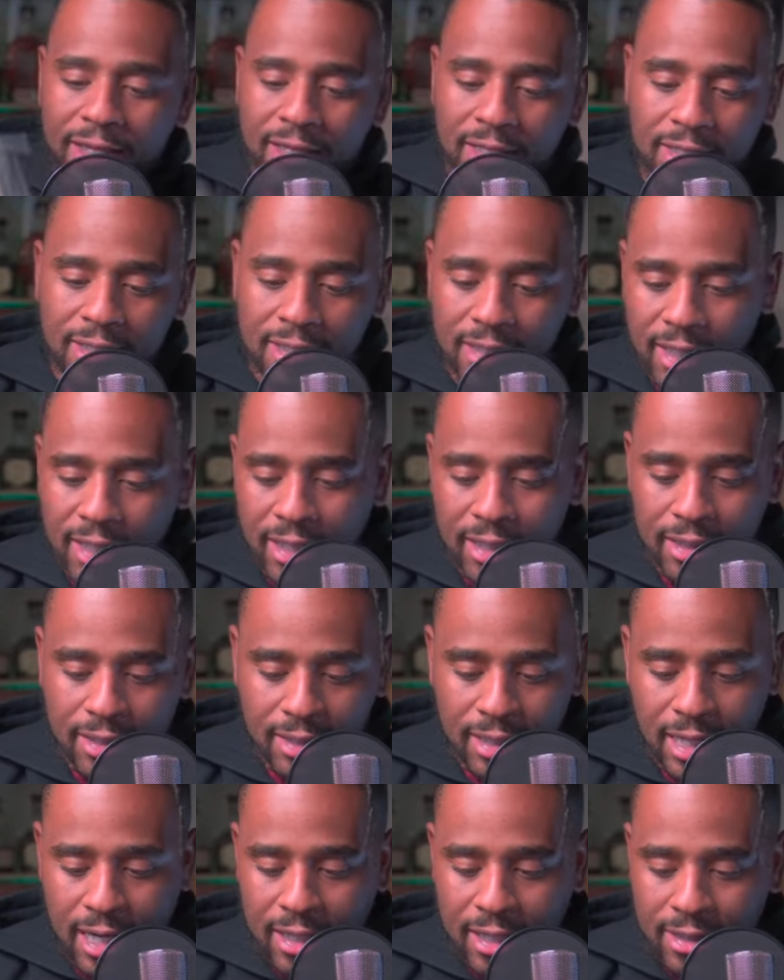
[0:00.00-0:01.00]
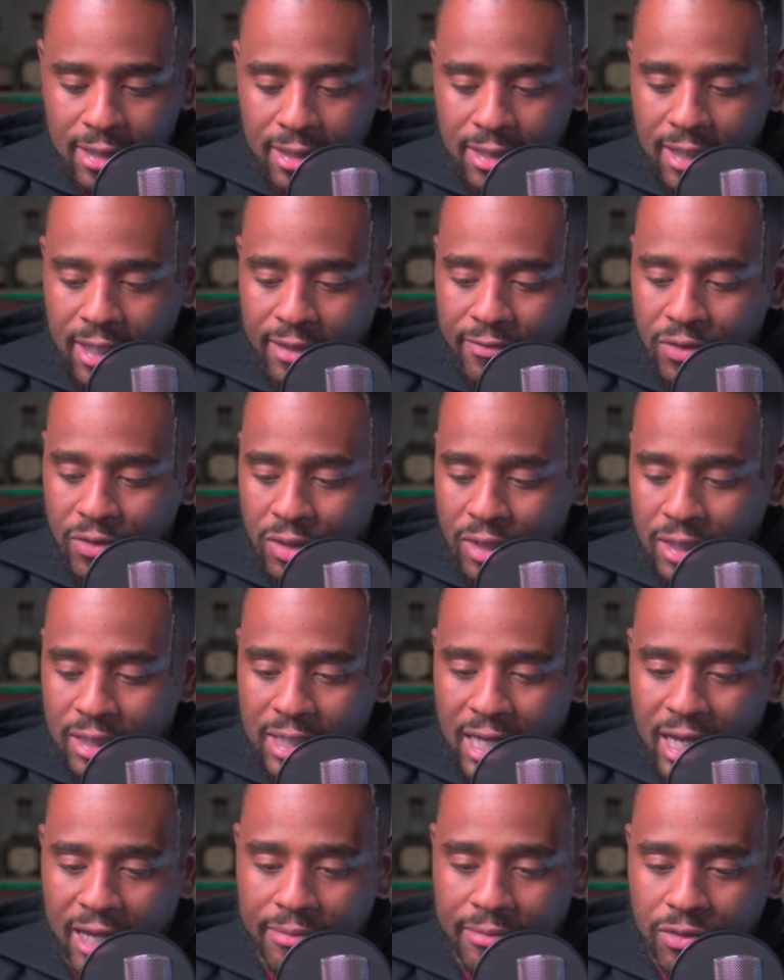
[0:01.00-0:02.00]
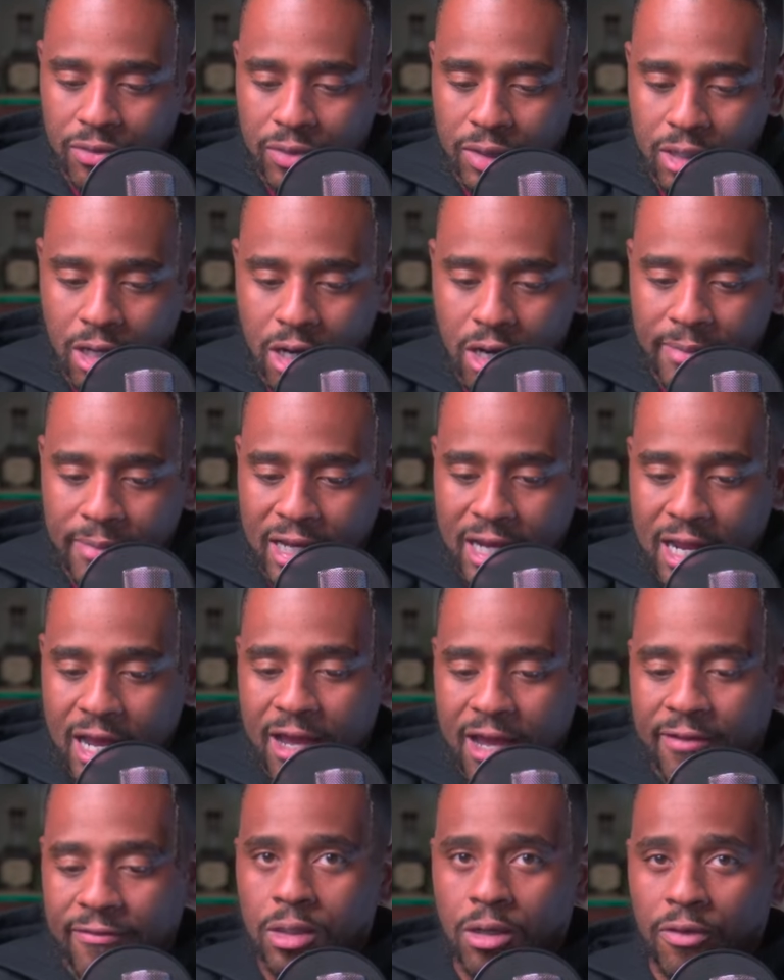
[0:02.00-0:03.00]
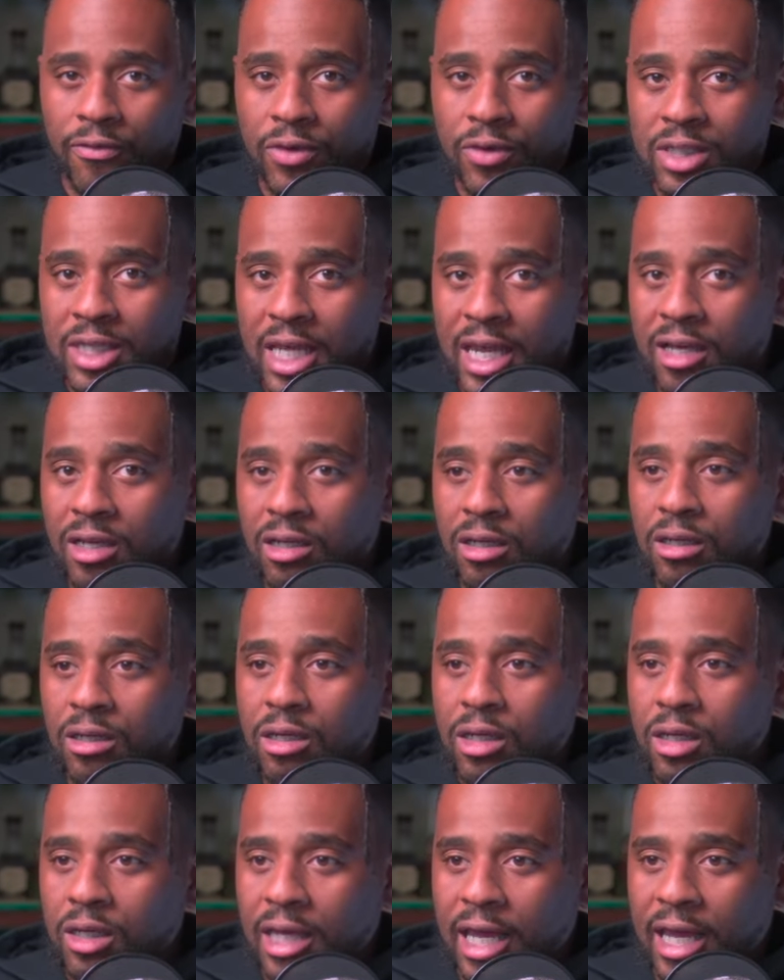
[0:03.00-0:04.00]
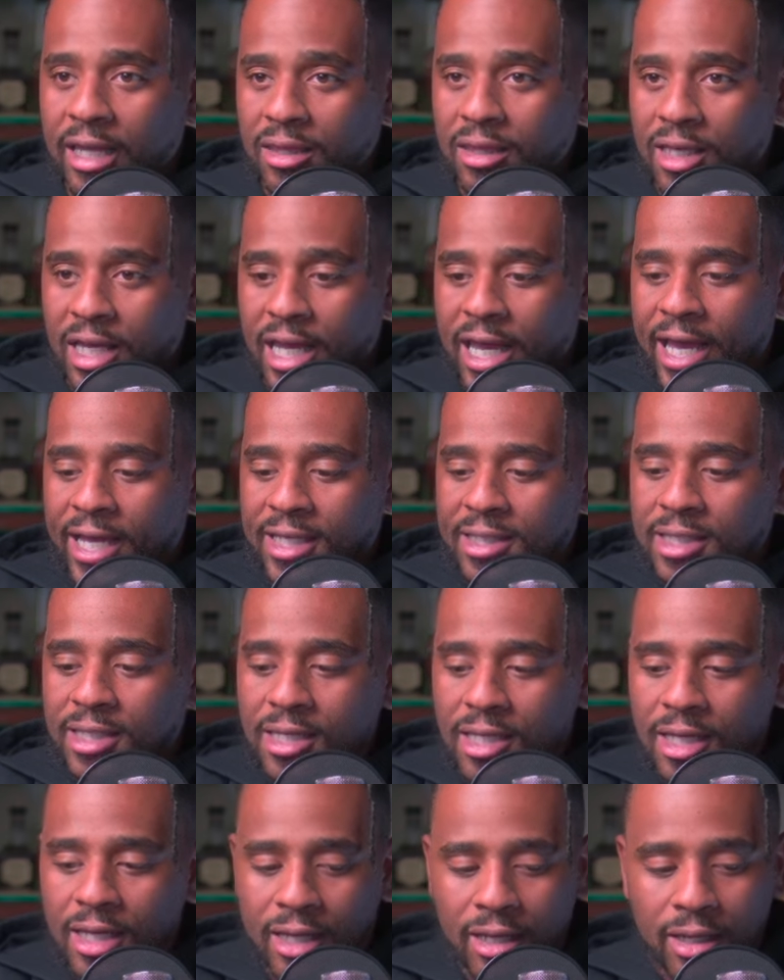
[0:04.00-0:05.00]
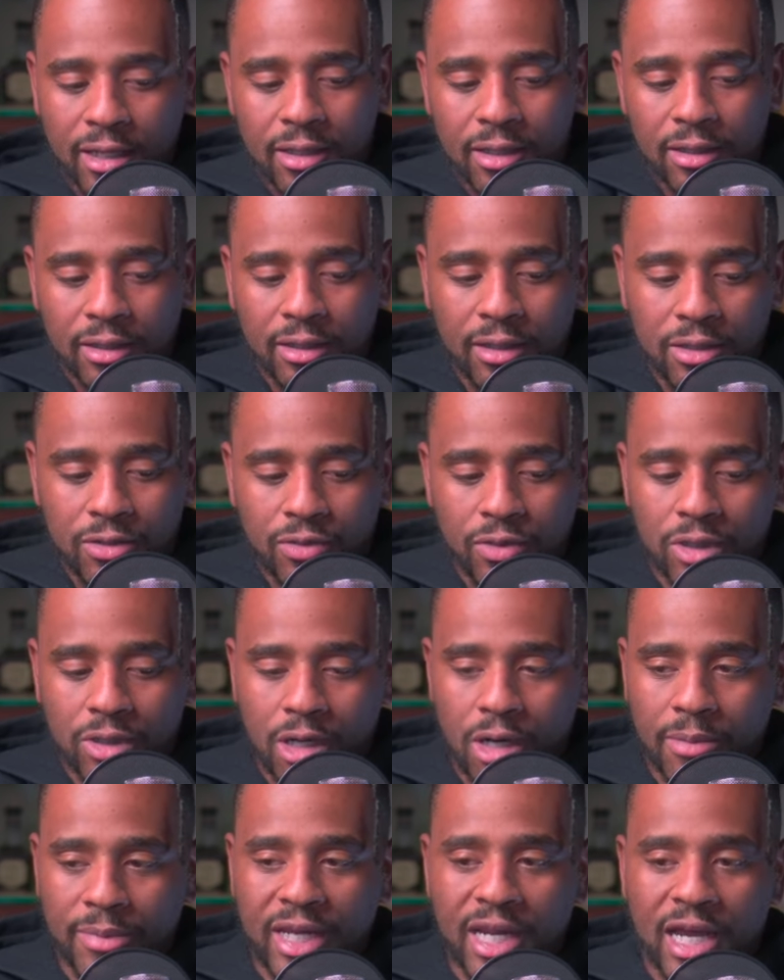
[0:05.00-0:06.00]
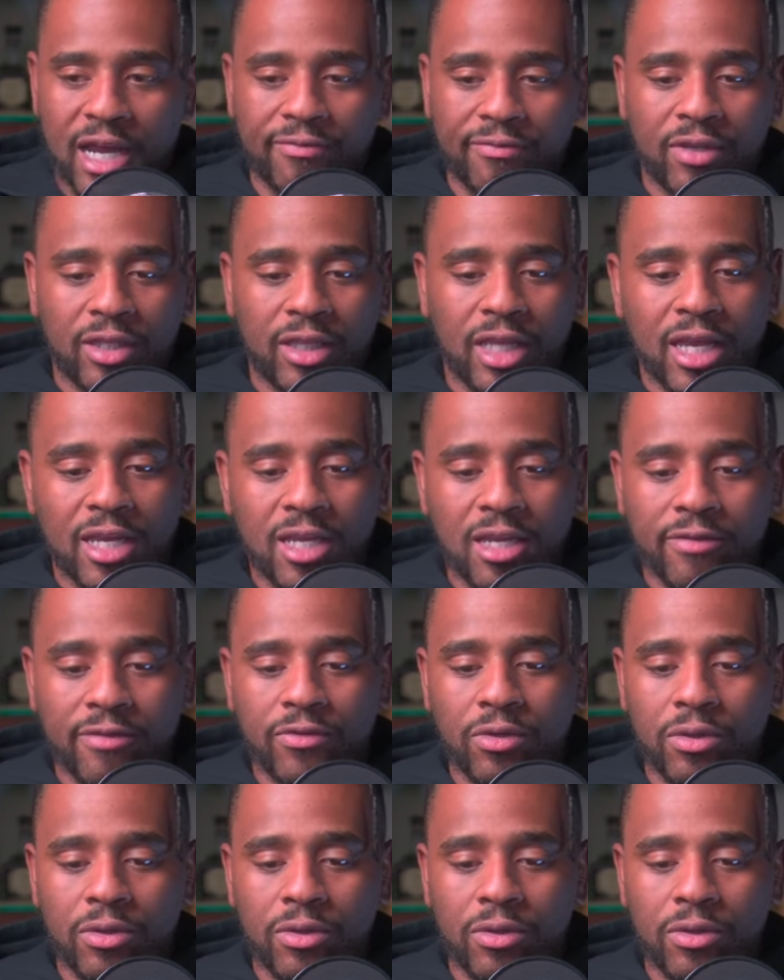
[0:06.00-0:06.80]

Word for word: of these kits kind of just give you the same Swiss Army knife. So if we take a look at the ESEE kit and the Swiss Army knife that they give